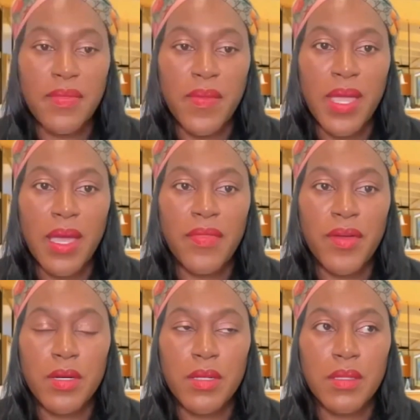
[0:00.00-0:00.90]
and then the
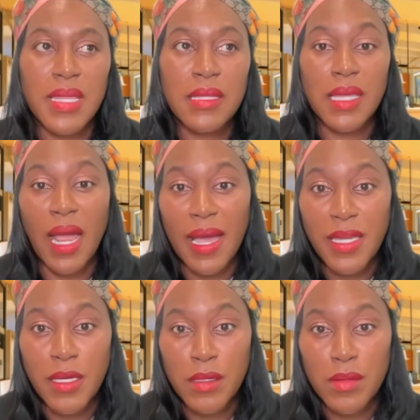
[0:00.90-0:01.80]
other thing that I
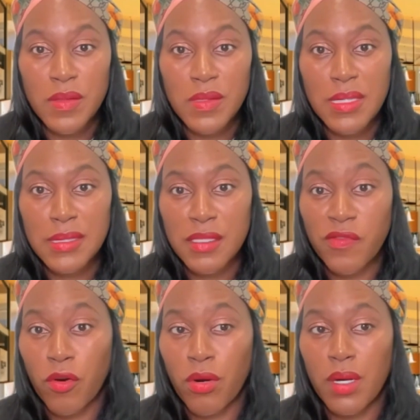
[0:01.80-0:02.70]
use, and this is
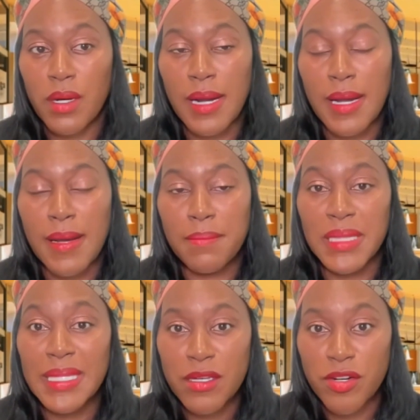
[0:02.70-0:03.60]
for
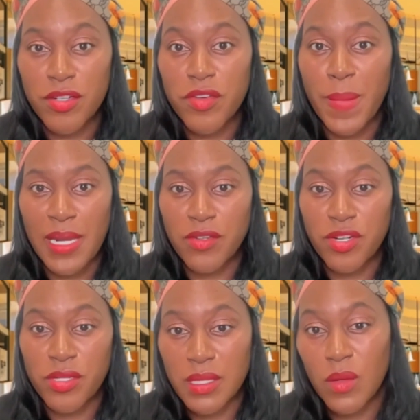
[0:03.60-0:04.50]
leaders or
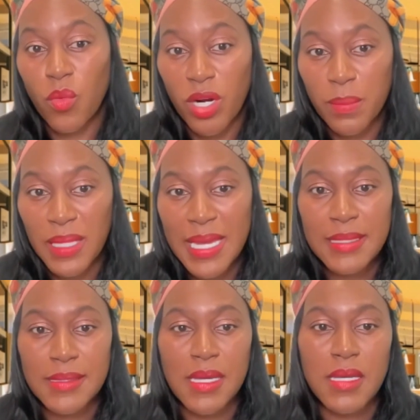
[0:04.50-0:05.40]
managers in the
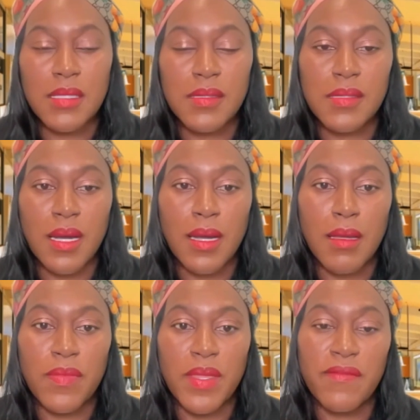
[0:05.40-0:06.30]
workplace, is
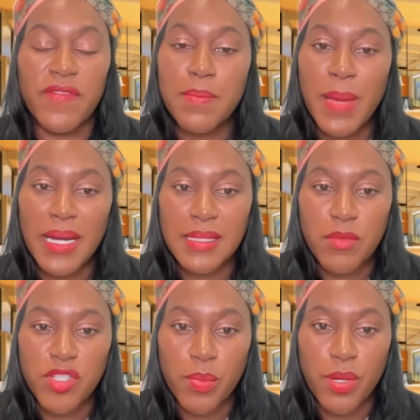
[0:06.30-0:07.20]
the feedback
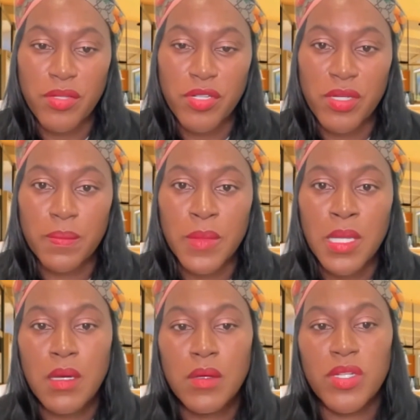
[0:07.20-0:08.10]
sandwich approach,
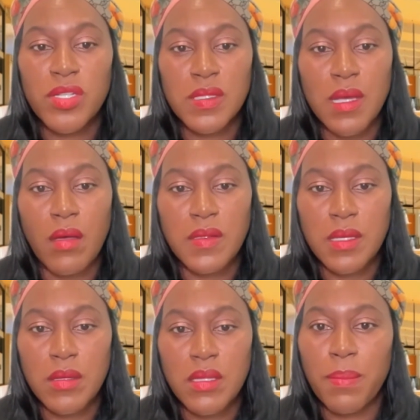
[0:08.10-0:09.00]
which is
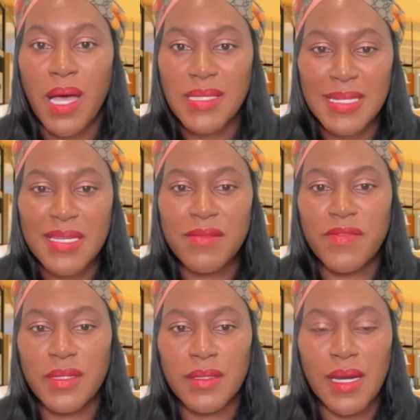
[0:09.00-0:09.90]
also the
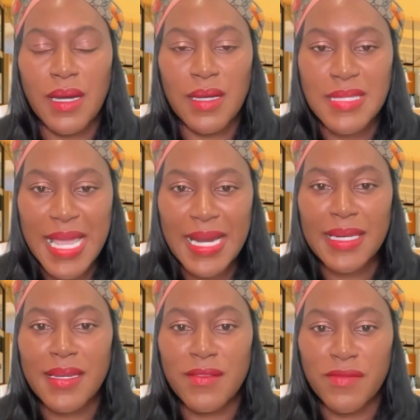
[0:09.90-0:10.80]
positive,
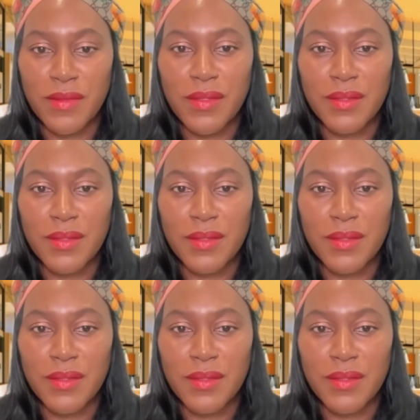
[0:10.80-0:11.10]
negative,